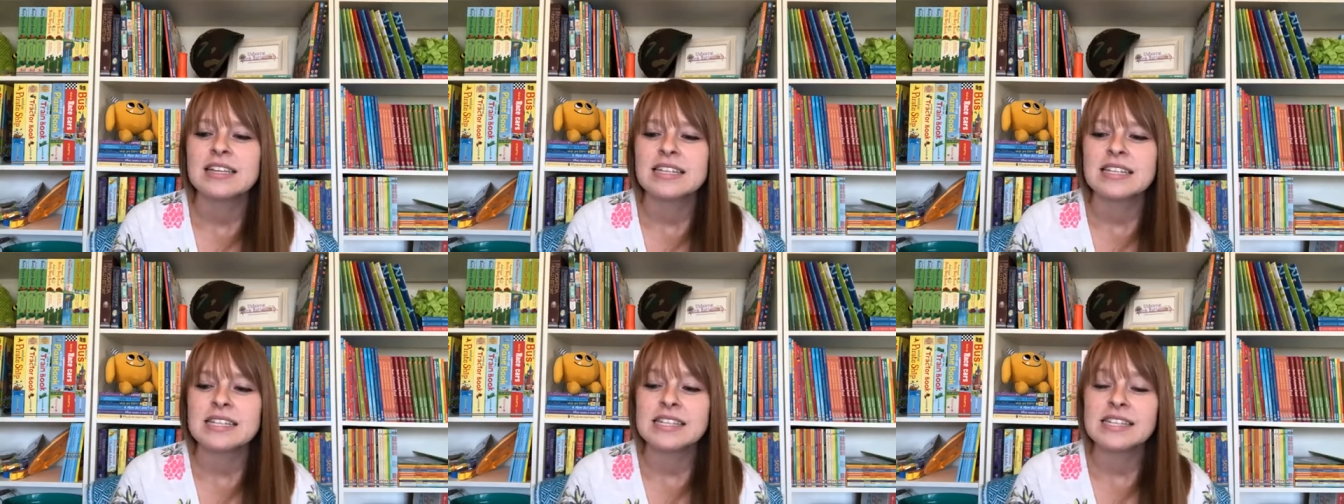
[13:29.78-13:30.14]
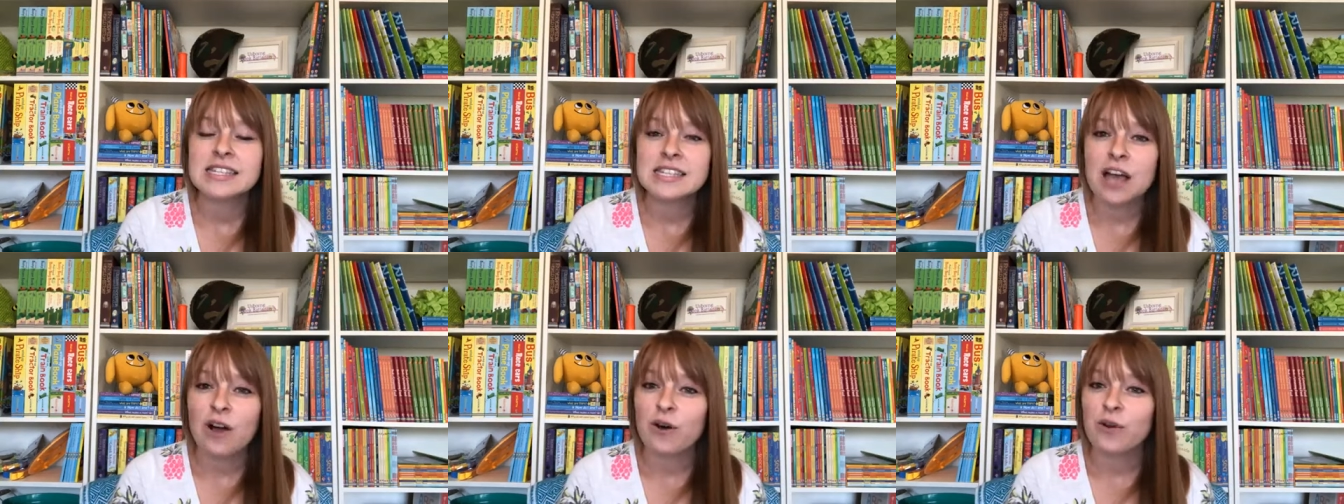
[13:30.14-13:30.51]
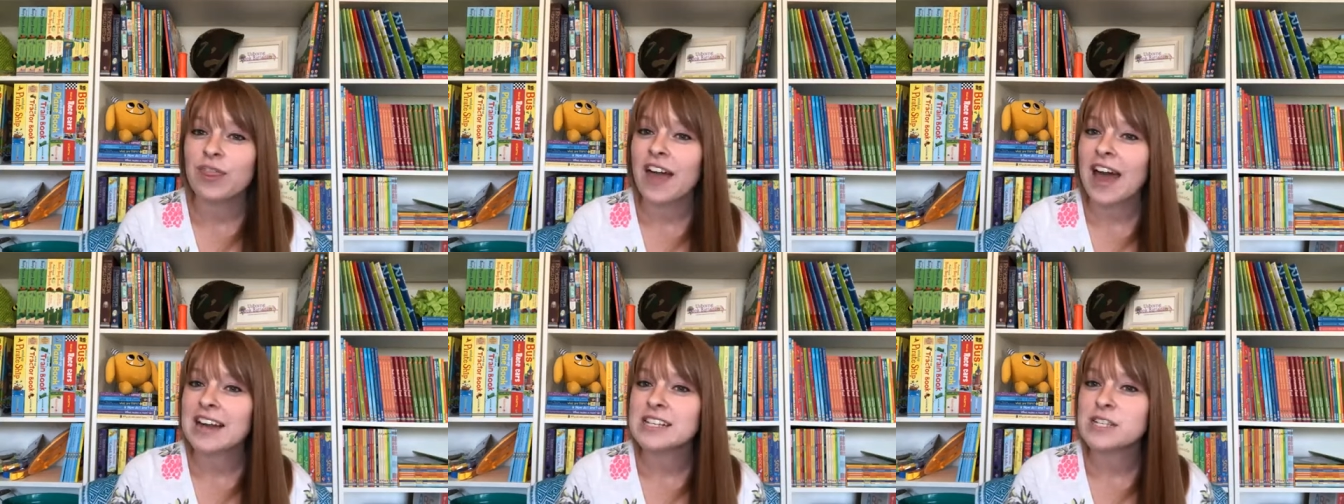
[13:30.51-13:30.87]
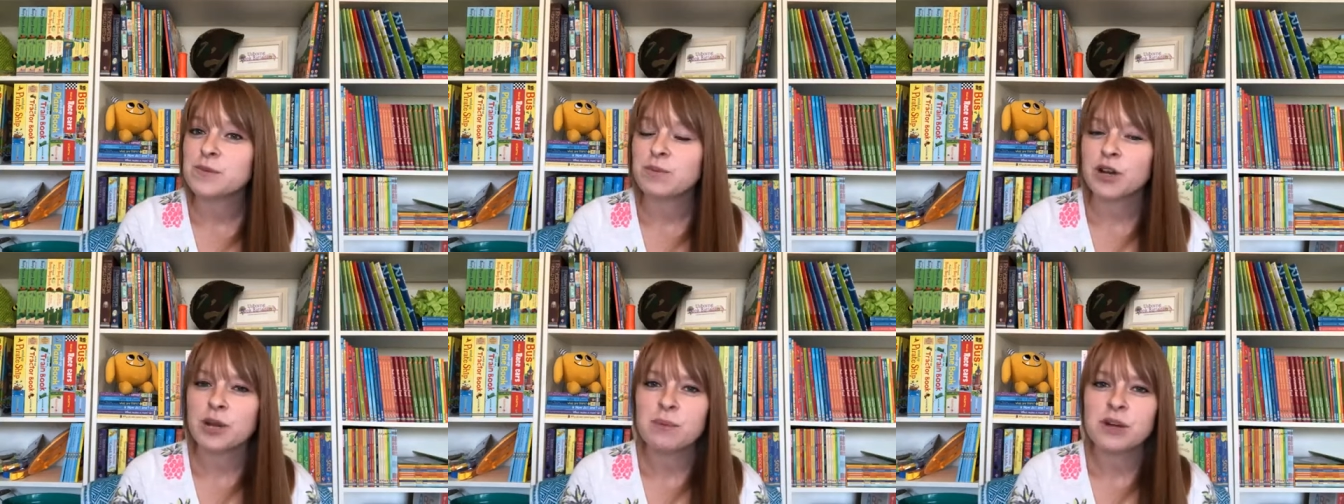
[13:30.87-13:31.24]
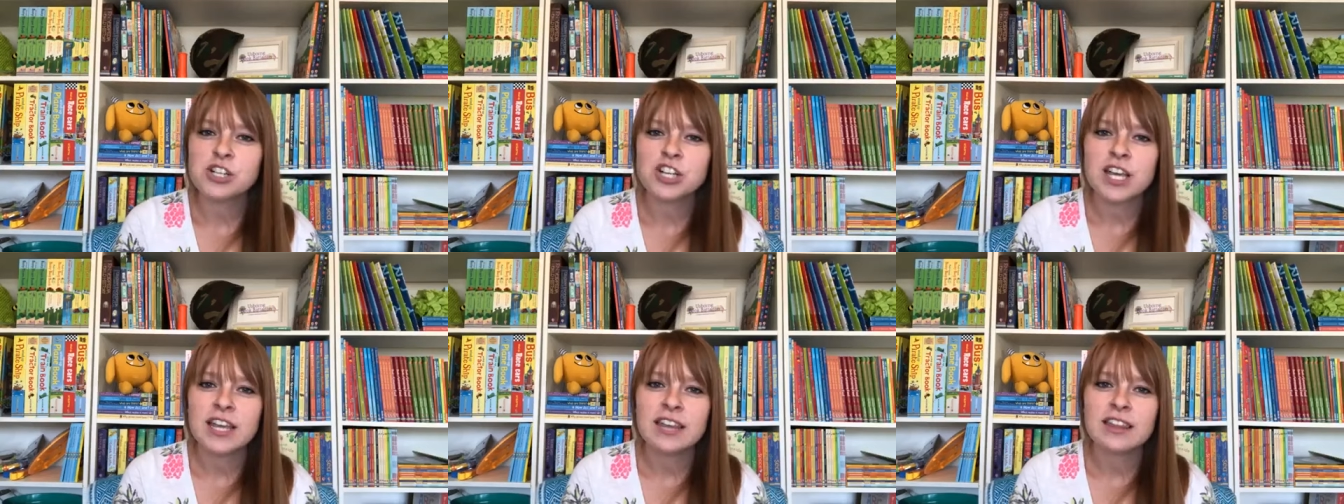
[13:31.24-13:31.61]
So that is pretty
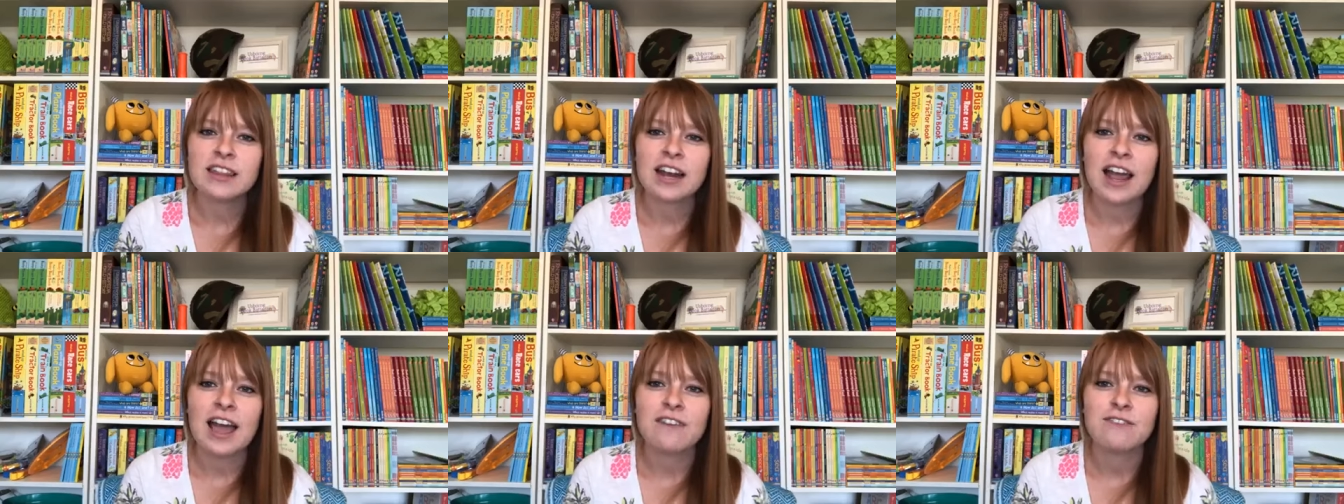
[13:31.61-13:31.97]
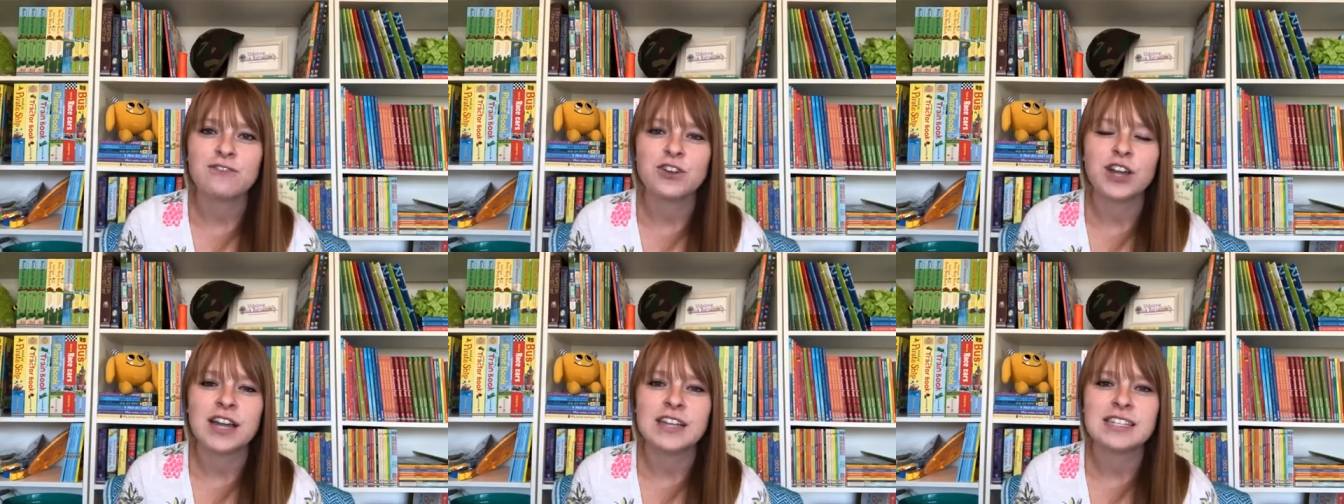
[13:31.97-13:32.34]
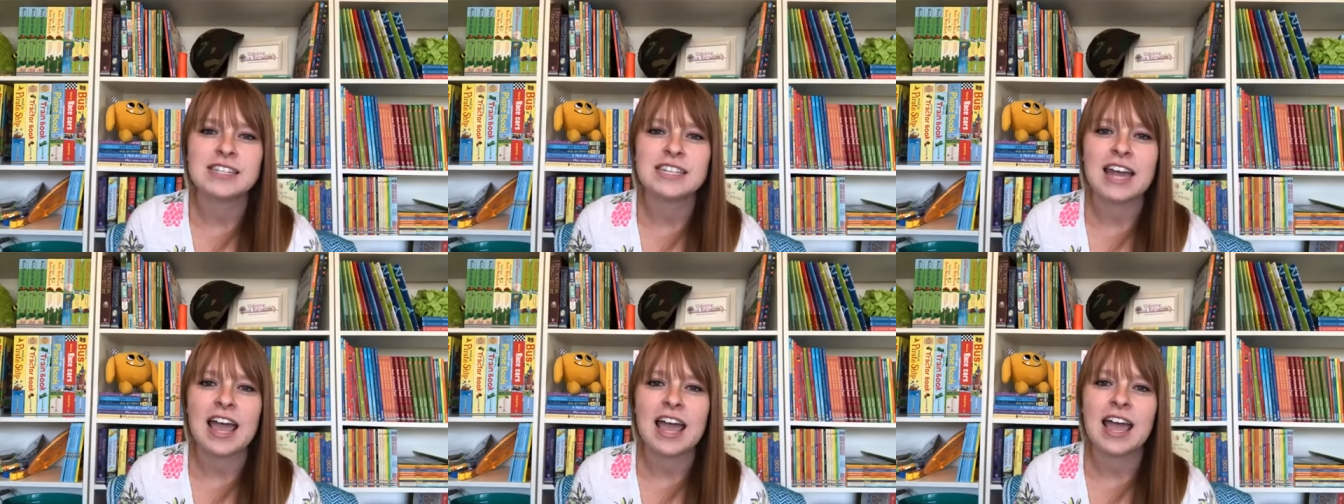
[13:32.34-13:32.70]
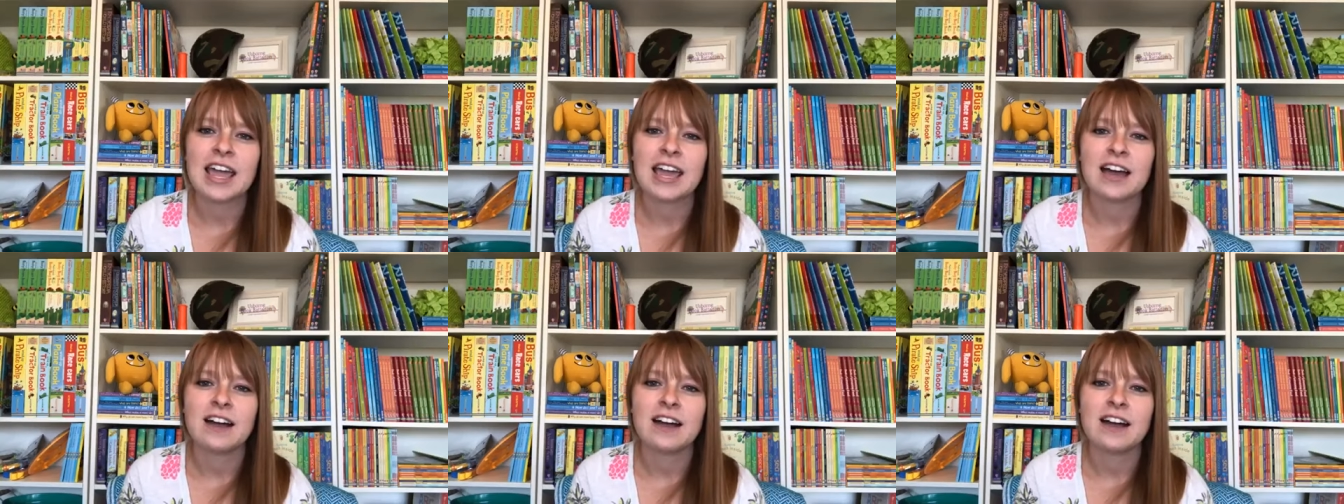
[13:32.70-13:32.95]
much it that I have for you guys today.